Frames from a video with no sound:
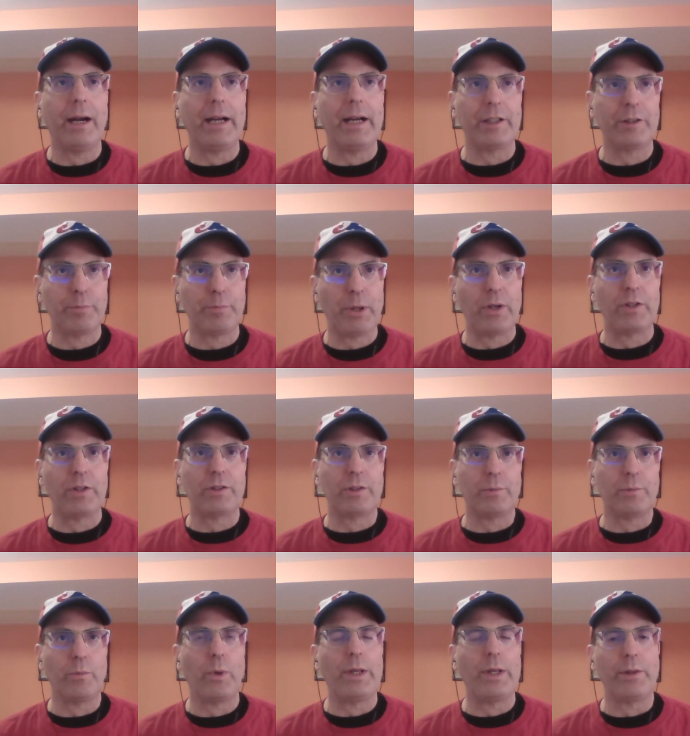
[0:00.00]
I experienced
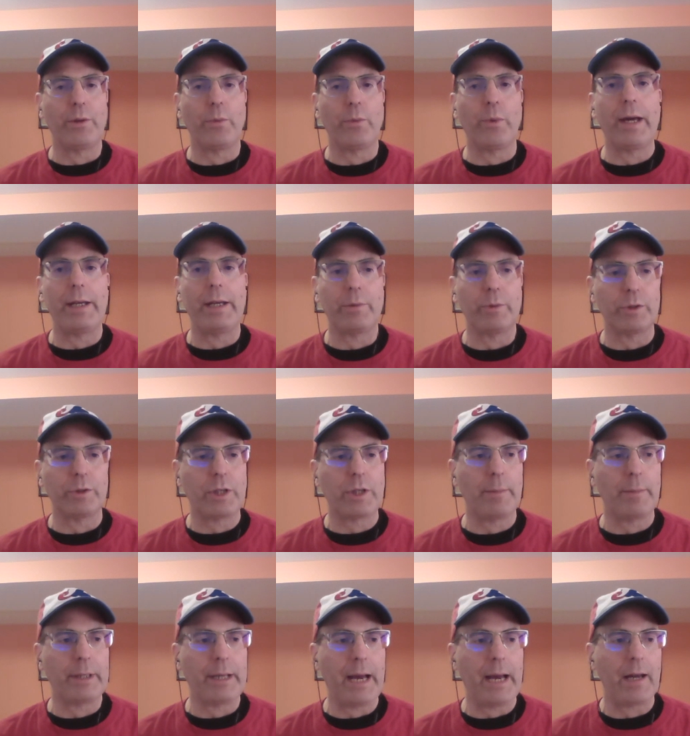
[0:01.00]
them when the writing was
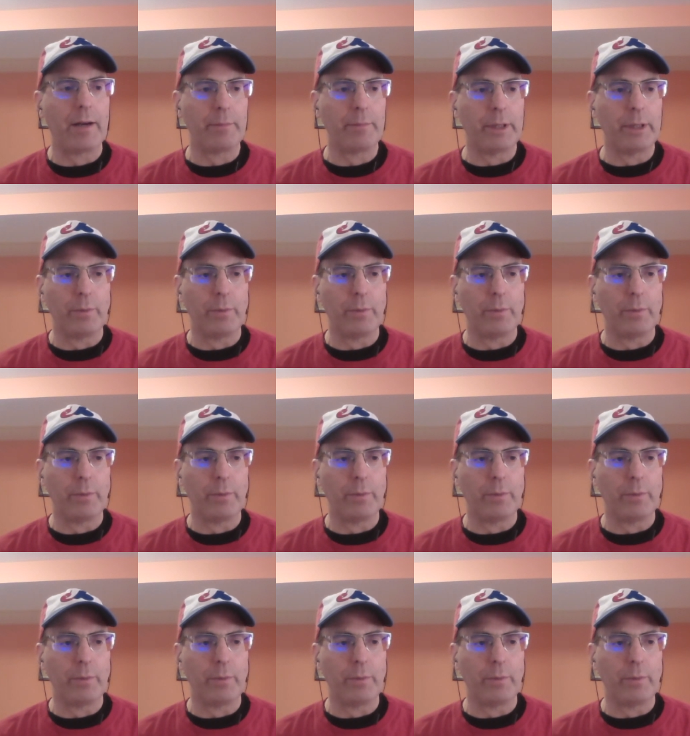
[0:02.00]
coming out of me,